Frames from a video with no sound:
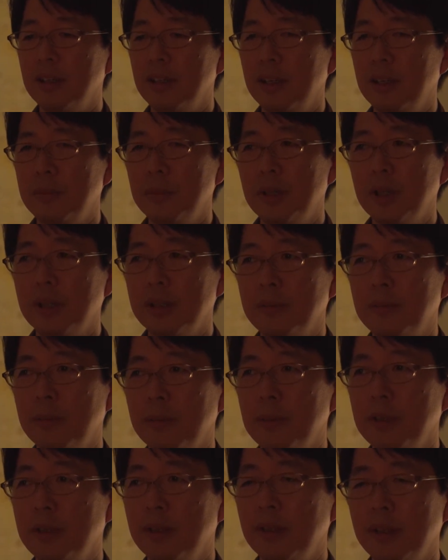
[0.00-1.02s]
I'm not
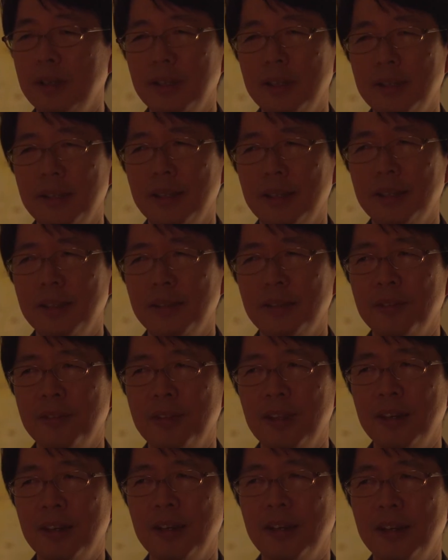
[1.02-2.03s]
familiar. I don't
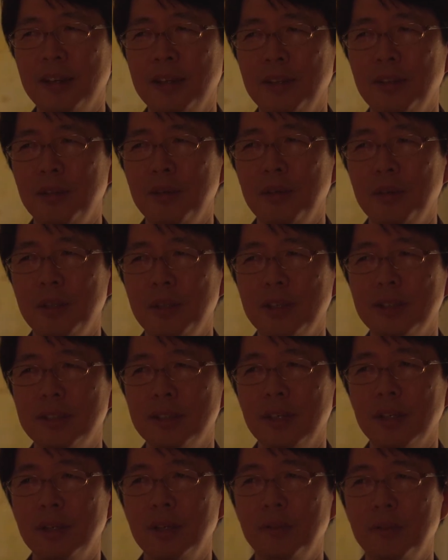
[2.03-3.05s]
think I know the
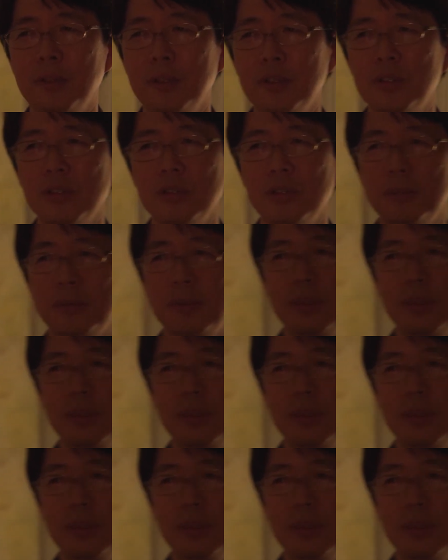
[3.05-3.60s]
exact definition of